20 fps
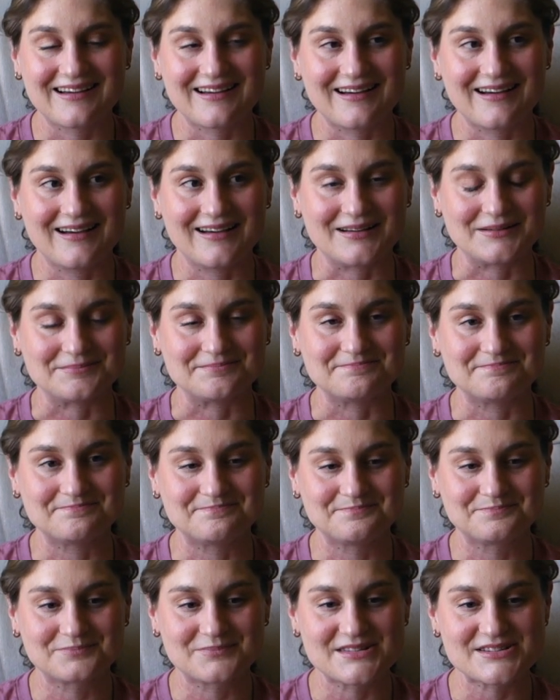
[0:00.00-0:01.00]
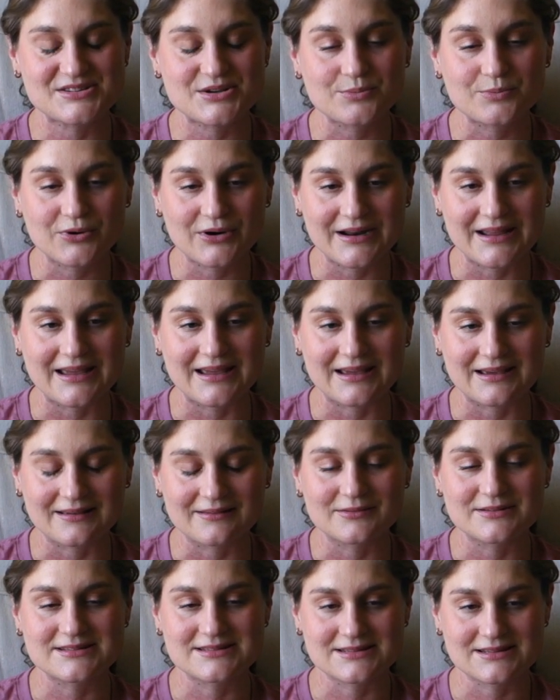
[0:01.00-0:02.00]

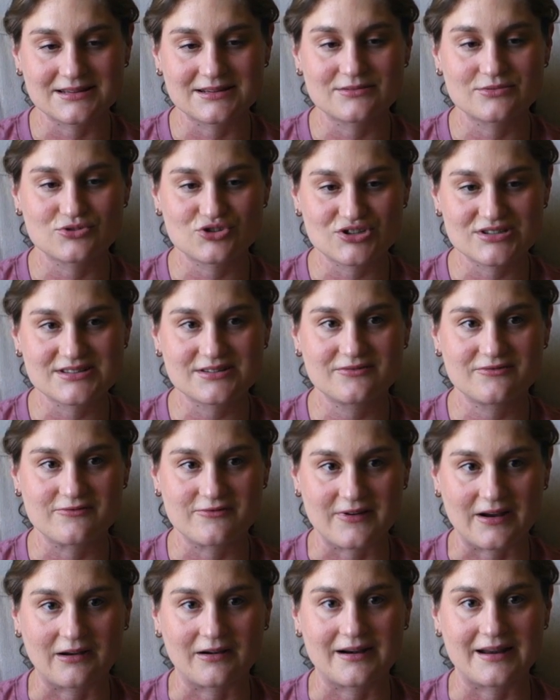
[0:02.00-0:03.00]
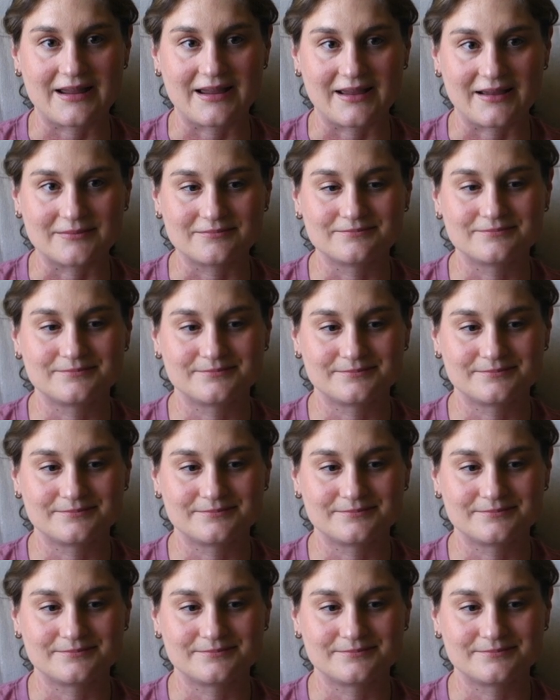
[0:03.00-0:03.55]
It was just a very,